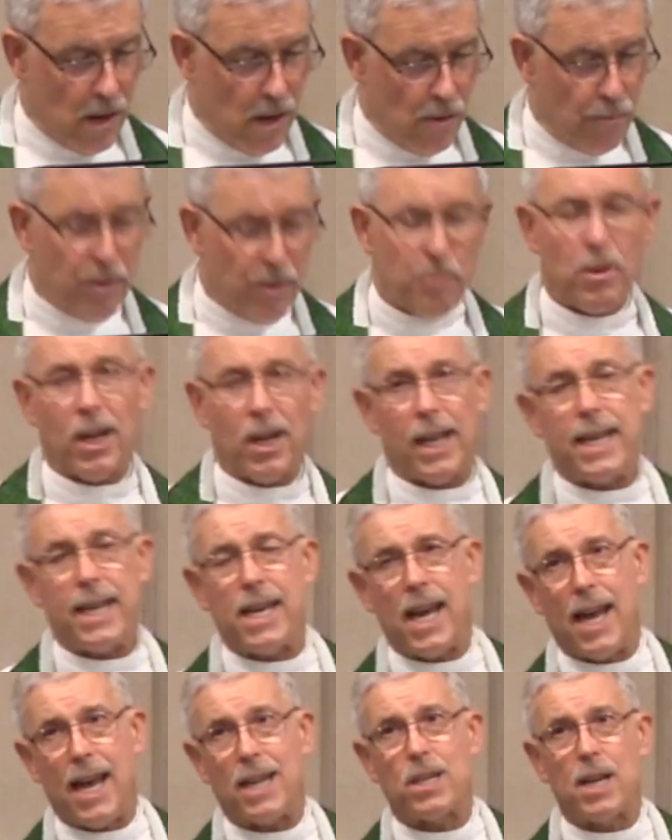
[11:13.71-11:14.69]
we really
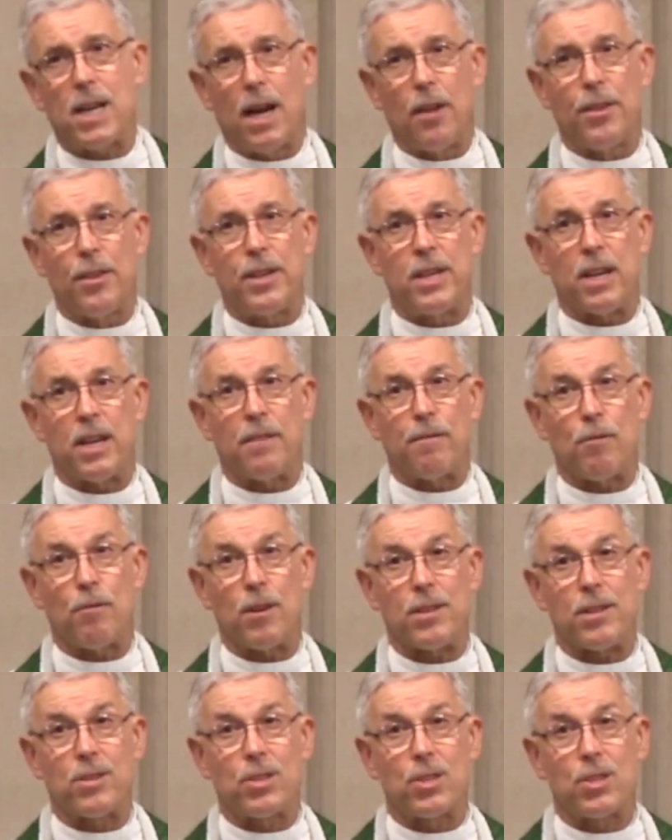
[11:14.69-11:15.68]
can't tell the
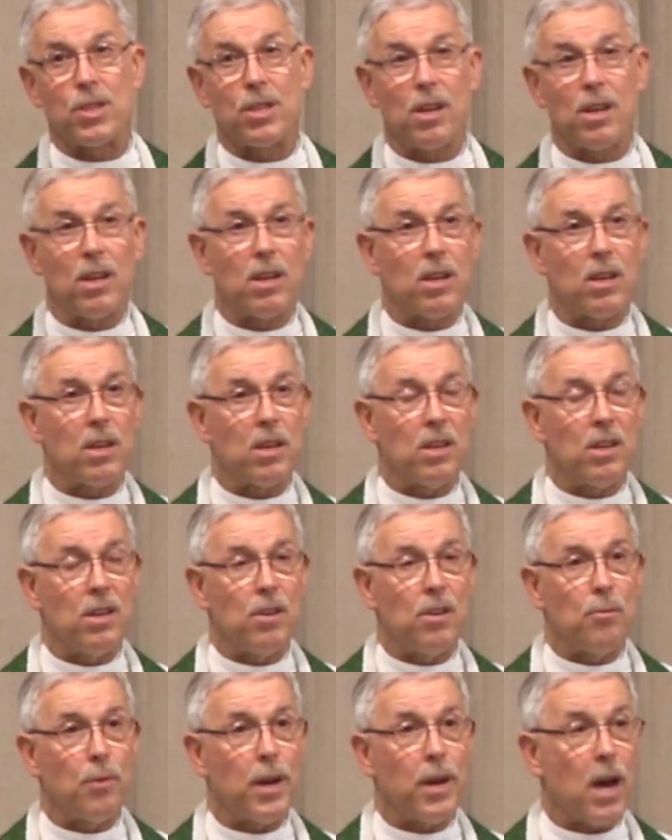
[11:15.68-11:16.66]
difference.
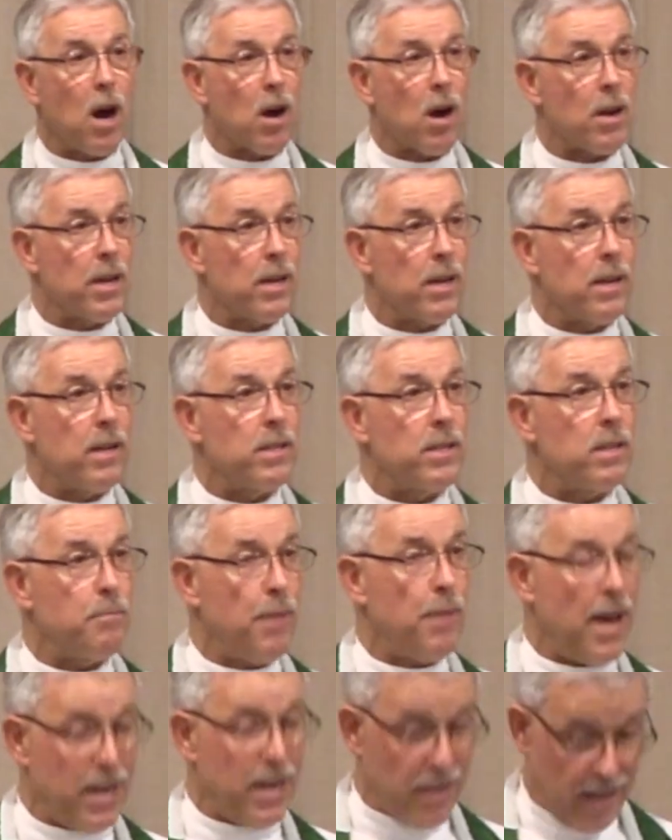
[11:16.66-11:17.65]
We are
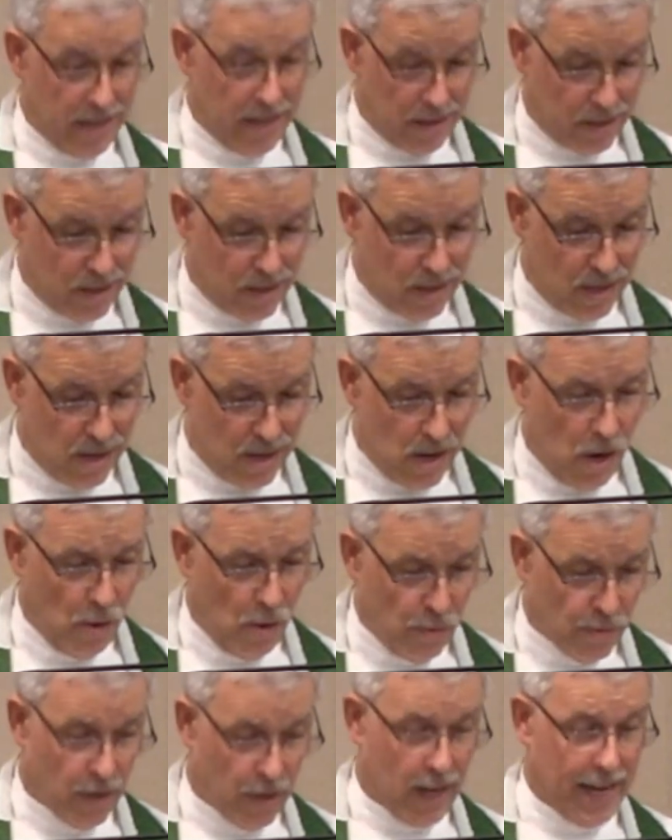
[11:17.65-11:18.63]
dependent
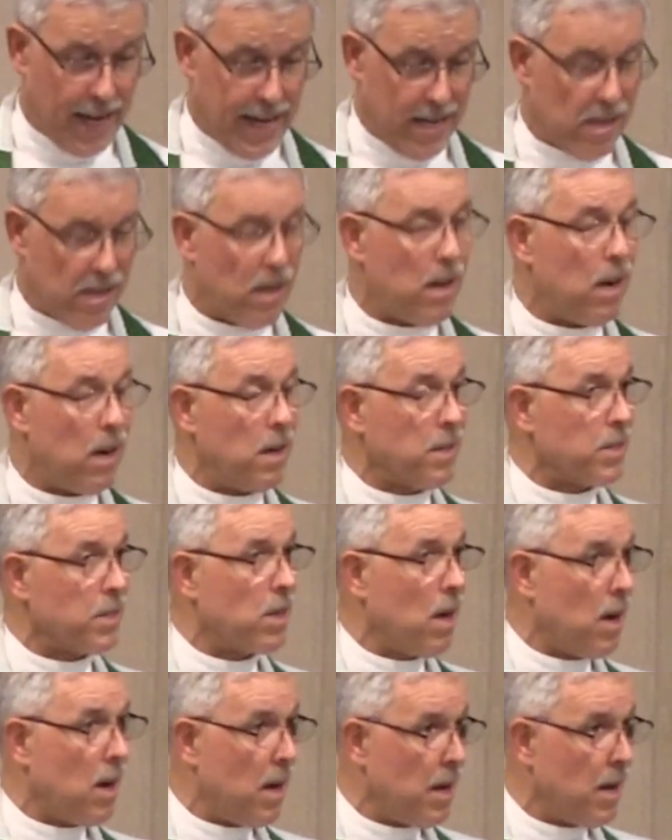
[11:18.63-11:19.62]
only on
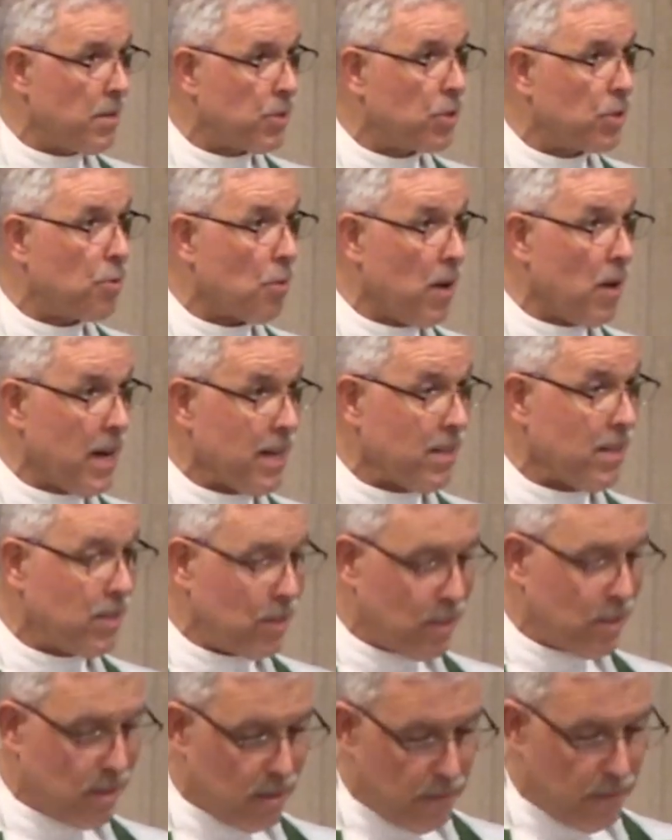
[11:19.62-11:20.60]
God's
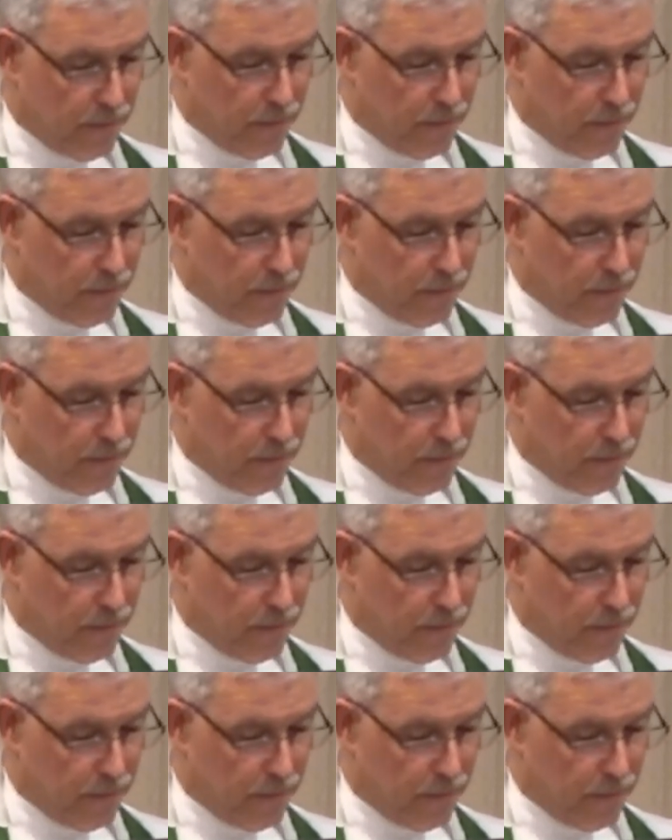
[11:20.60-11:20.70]
grace.